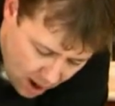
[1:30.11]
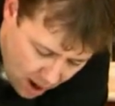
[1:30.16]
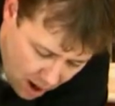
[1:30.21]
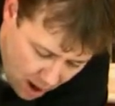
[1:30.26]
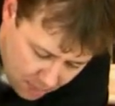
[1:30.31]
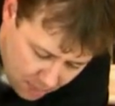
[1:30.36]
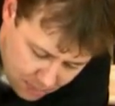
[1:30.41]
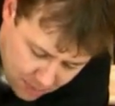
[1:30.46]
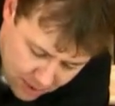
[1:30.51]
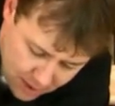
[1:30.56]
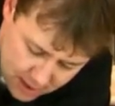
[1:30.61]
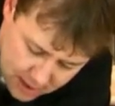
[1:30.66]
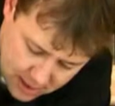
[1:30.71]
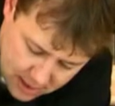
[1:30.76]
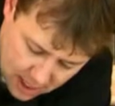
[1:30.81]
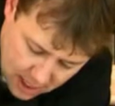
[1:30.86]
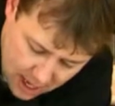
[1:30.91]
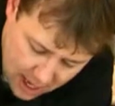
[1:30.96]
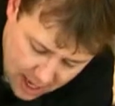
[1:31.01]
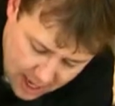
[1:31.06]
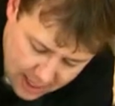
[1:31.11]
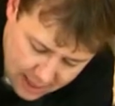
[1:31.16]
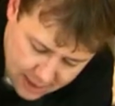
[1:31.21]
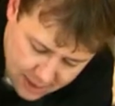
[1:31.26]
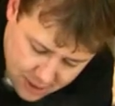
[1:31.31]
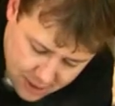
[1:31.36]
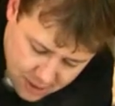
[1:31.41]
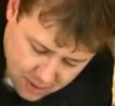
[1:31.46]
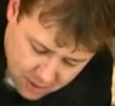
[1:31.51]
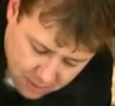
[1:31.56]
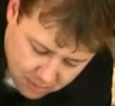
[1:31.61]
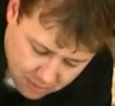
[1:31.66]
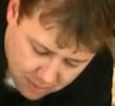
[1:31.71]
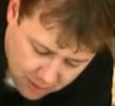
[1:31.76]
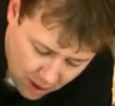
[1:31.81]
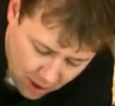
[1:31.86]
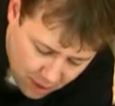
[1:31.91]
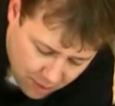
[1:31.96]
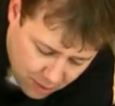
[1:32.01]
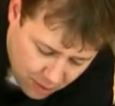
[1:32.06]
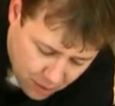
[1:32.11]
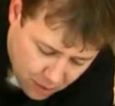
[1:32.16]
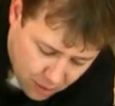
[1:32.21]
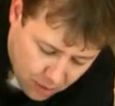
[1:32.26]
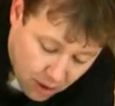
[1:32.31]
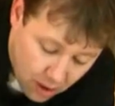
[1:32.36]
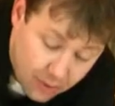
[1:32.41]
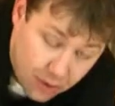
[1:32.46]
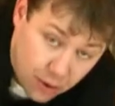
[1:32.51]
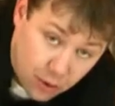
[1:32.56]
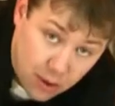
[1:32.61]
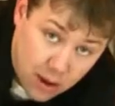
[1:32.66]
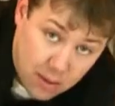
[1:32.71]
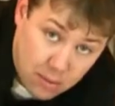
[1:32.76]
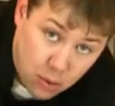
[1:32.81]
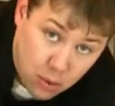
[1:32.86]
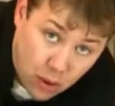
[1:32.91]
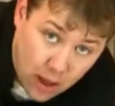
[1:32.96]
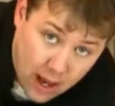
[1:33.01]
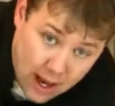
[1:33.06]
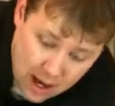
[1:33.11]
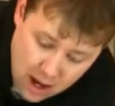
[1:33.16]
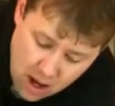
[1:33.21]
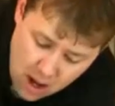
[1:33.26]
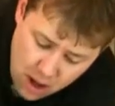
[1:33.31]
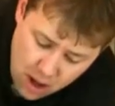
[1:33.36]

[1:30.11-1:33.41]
up the sides of your creme brulee.